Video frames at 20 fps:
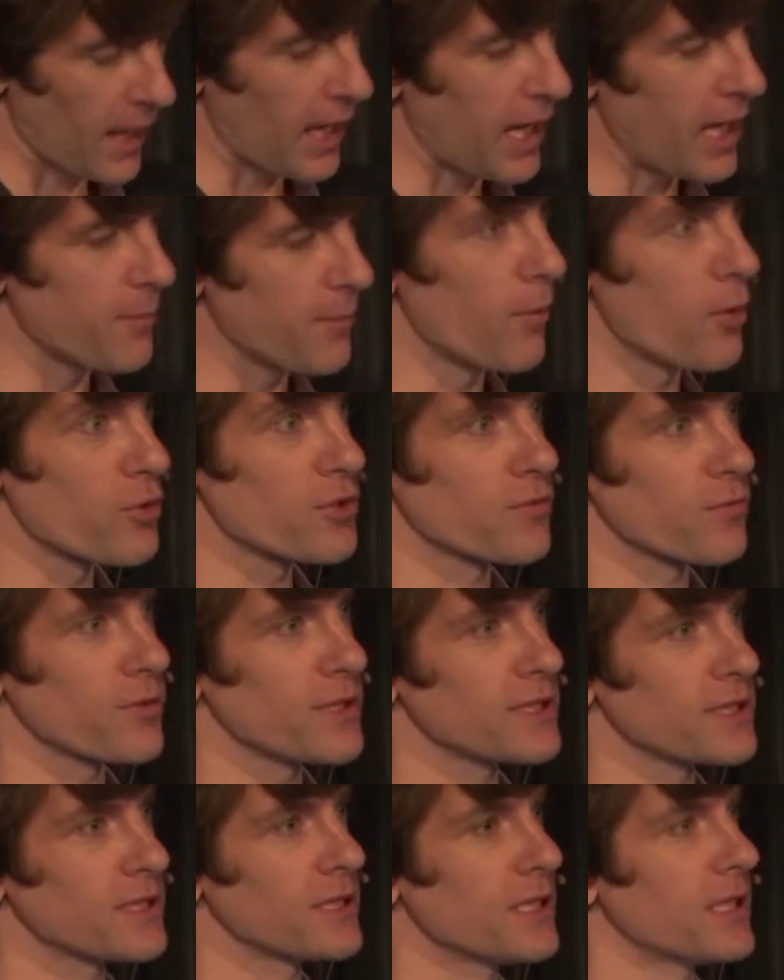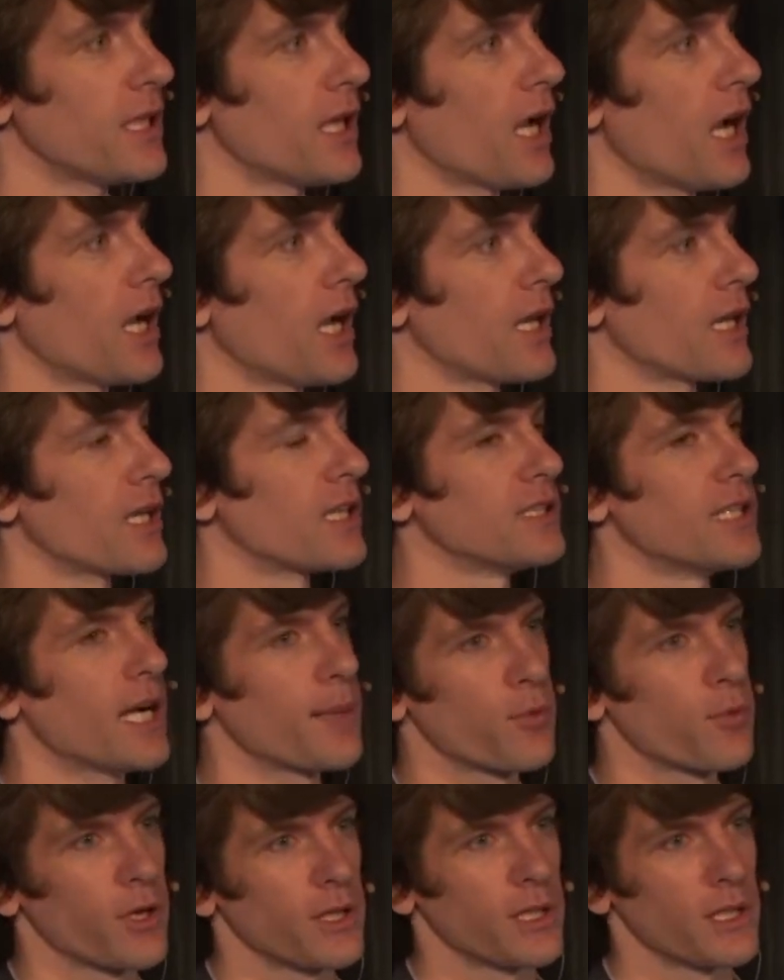And most recently, I
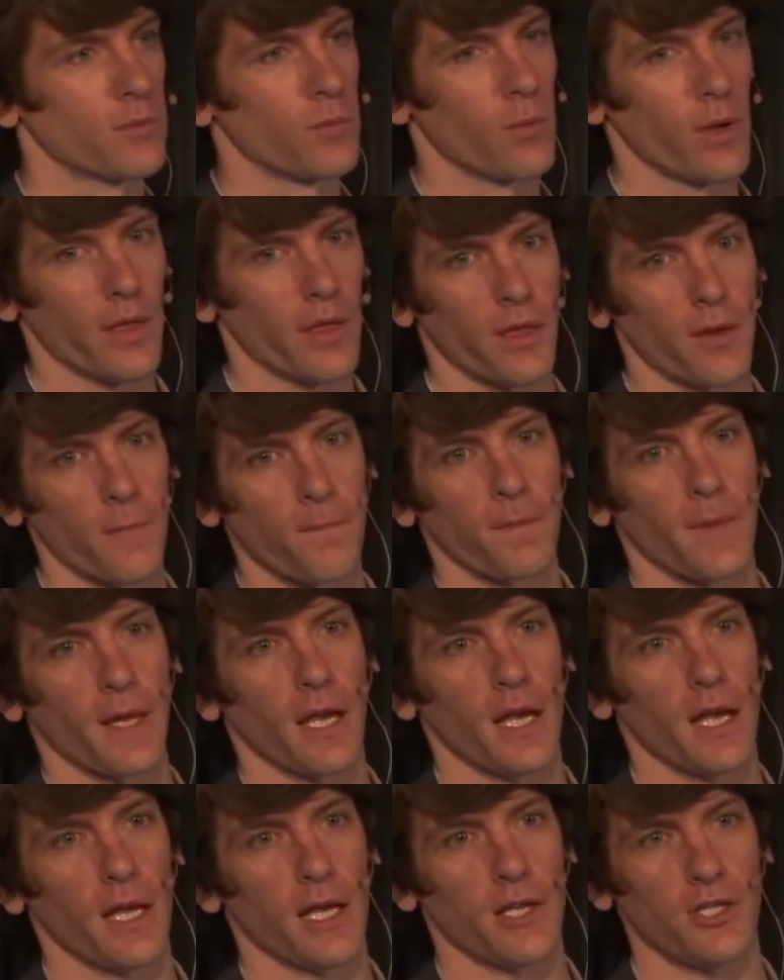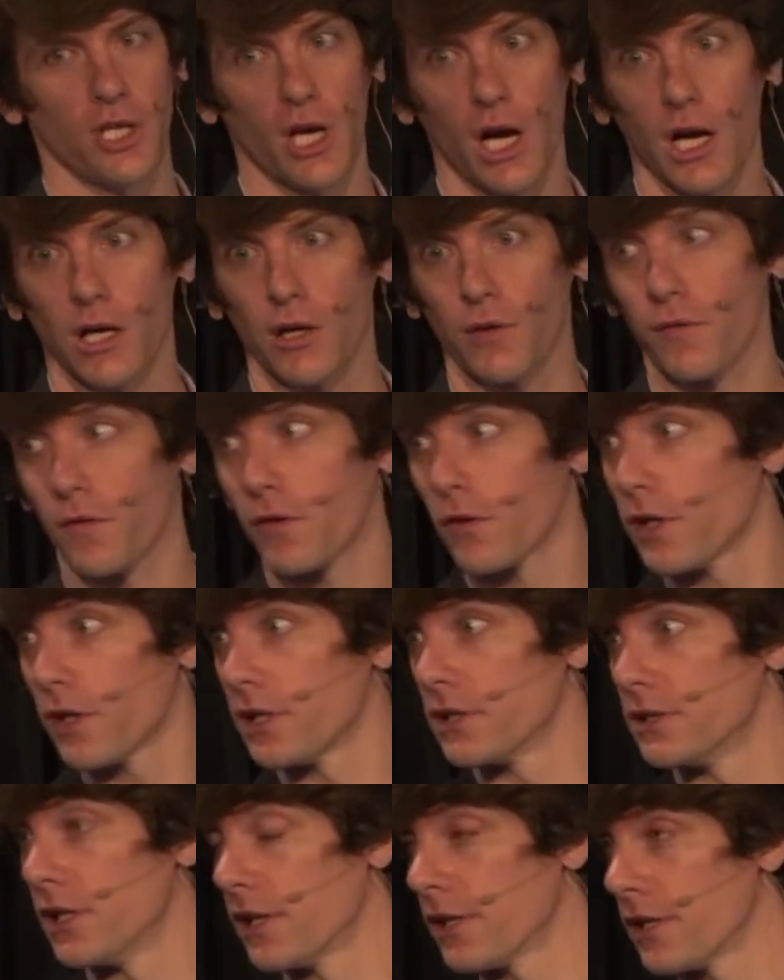collaborated with a geographer
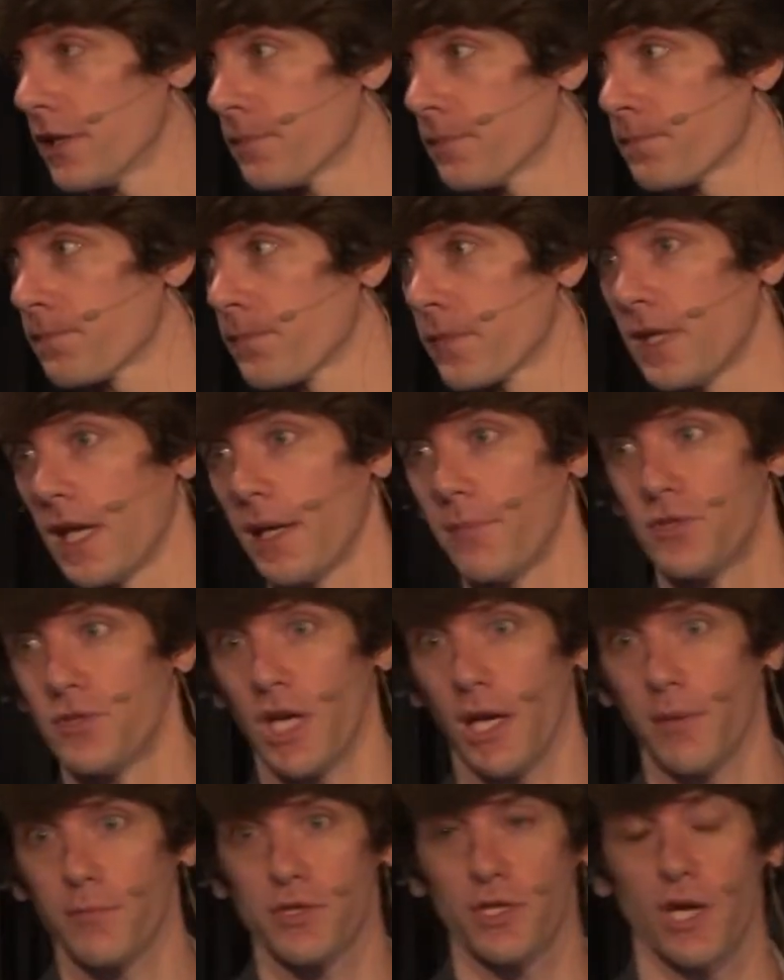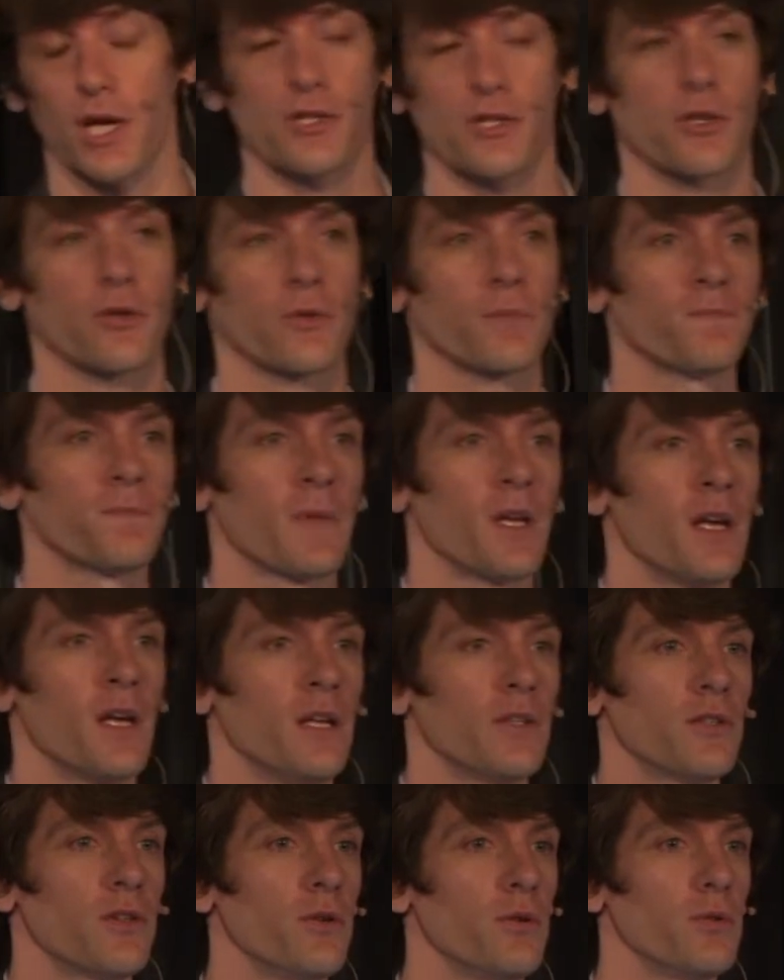in London named James Cheshire
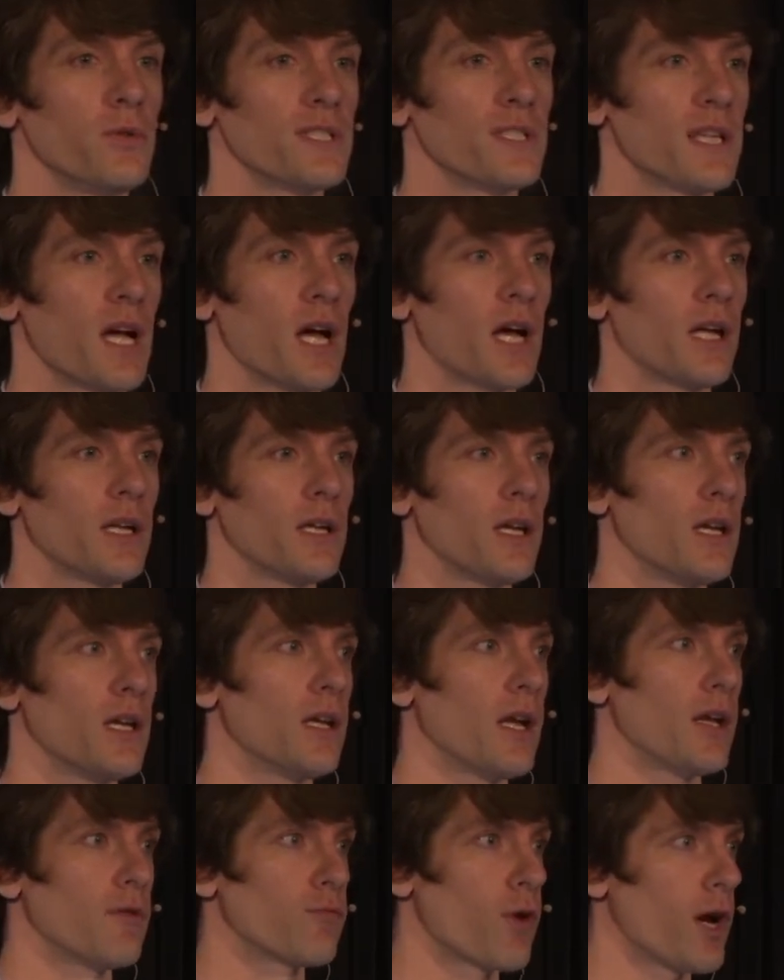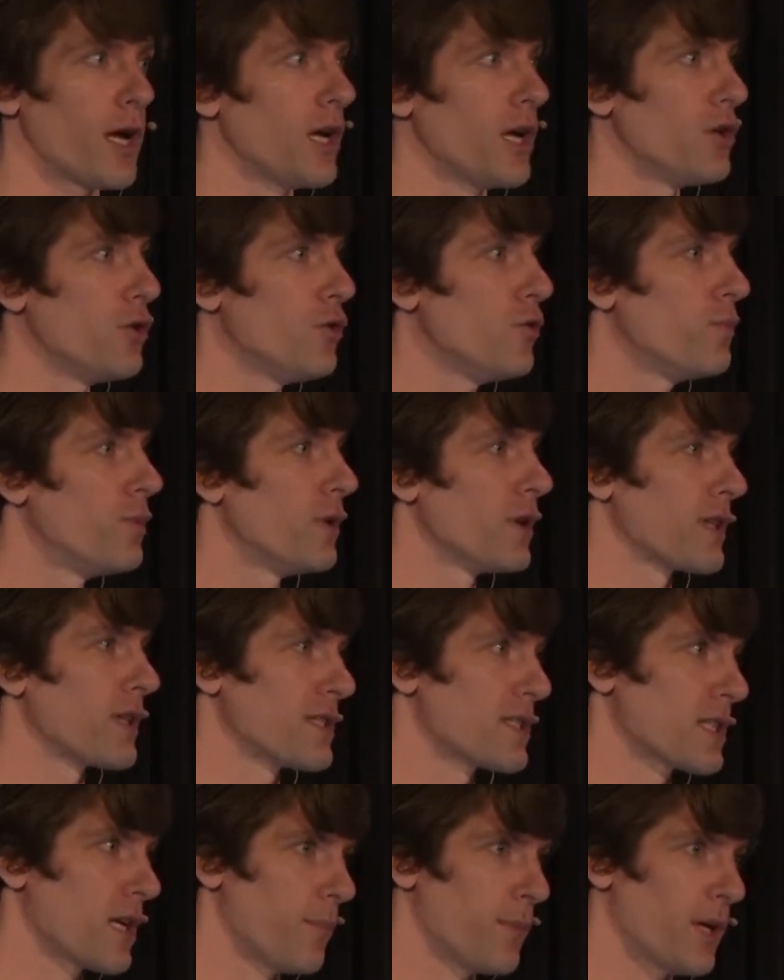to design and write a new book
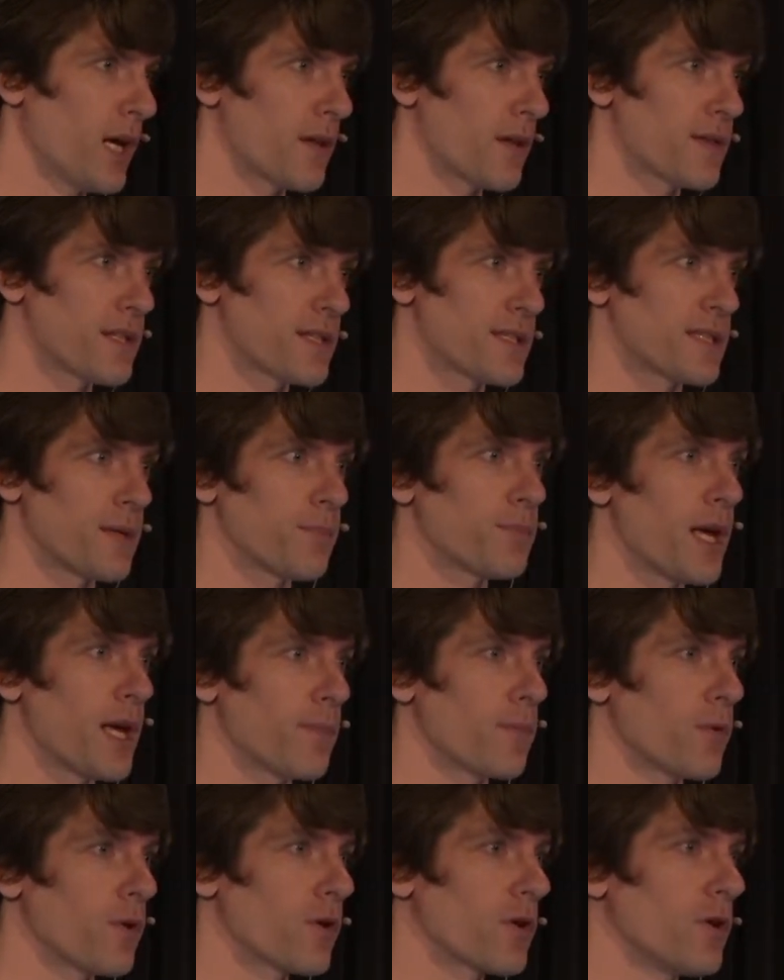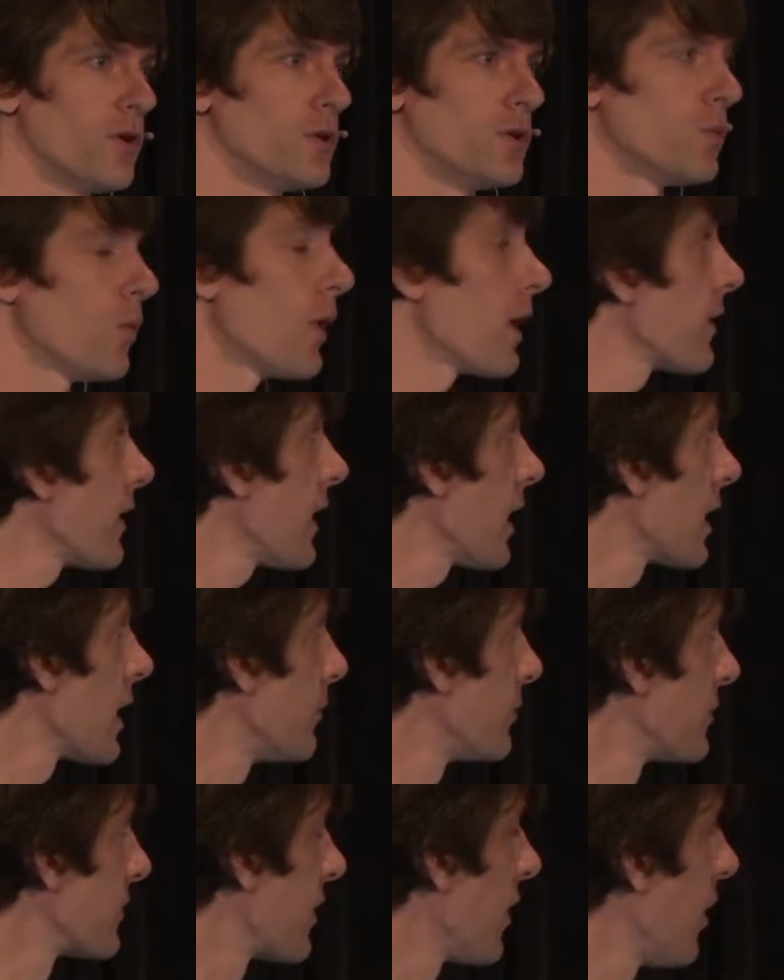that's coming out this September called Where the
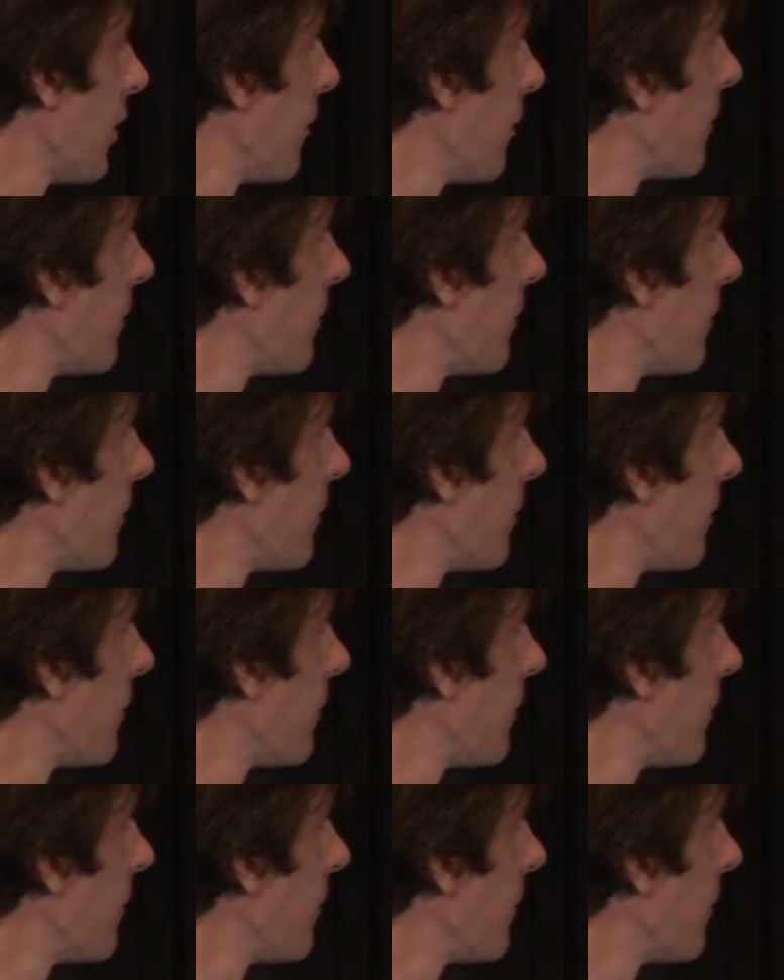Animals Go.